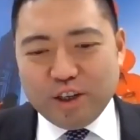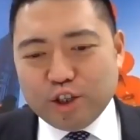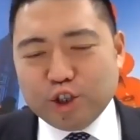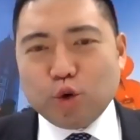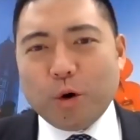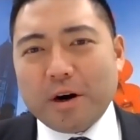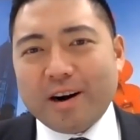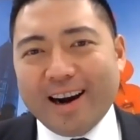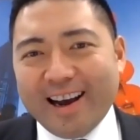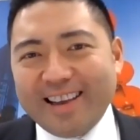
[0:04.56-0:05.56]

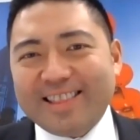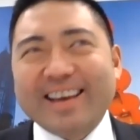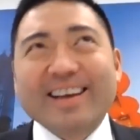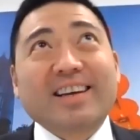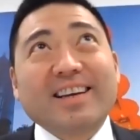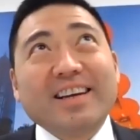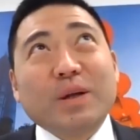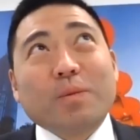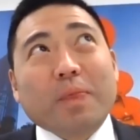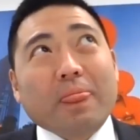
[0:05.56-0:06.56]
Sure. I think,
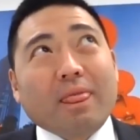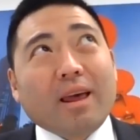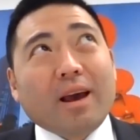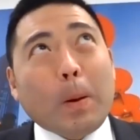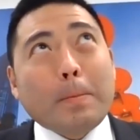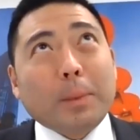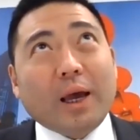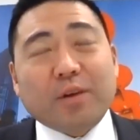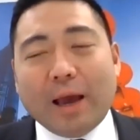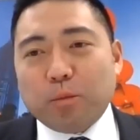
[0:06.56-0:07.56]

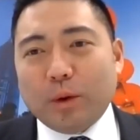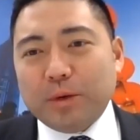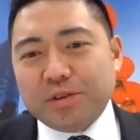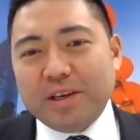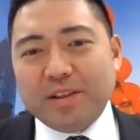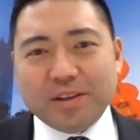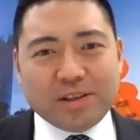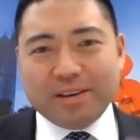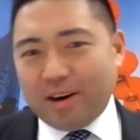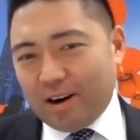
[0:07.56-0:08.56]
and when we see this
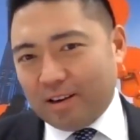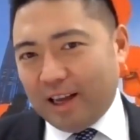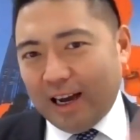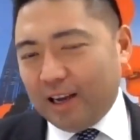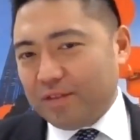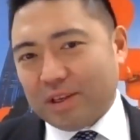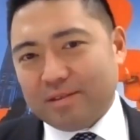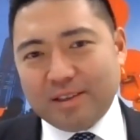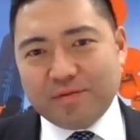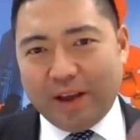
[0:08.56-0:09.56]
in our lives,
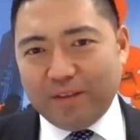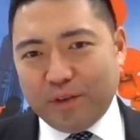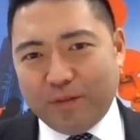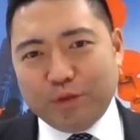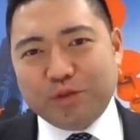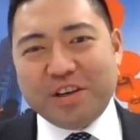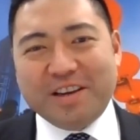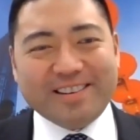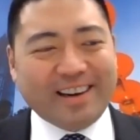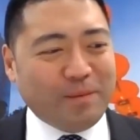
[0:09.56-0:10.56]
and if you've
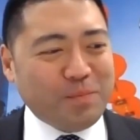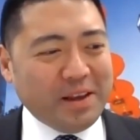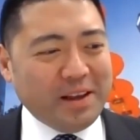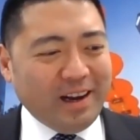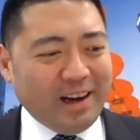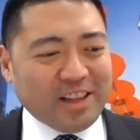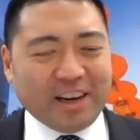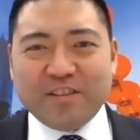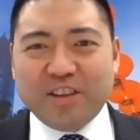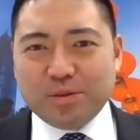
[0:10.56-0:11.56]
seen a lot
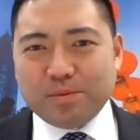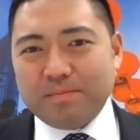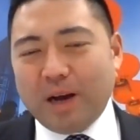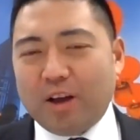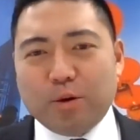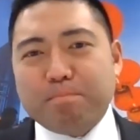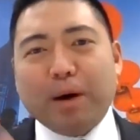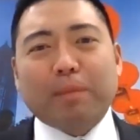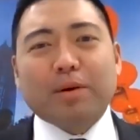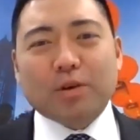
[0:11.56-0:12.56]
of these either
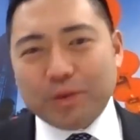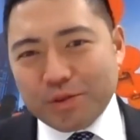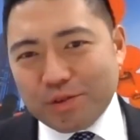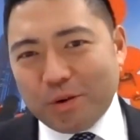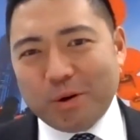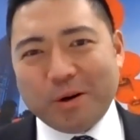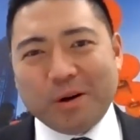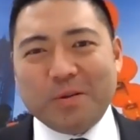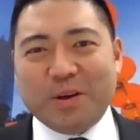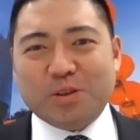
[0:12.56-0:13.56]
bubbles
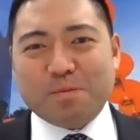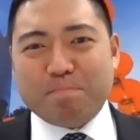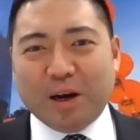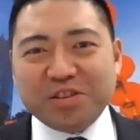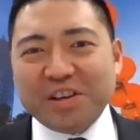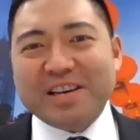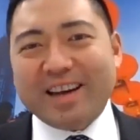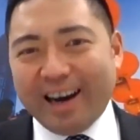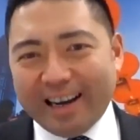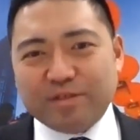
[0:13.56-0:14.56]
or these buzzy
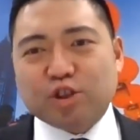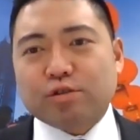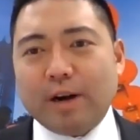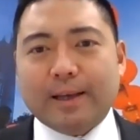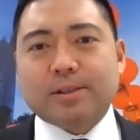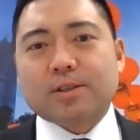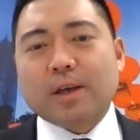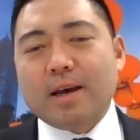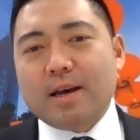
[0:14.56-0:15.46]
kind of trends,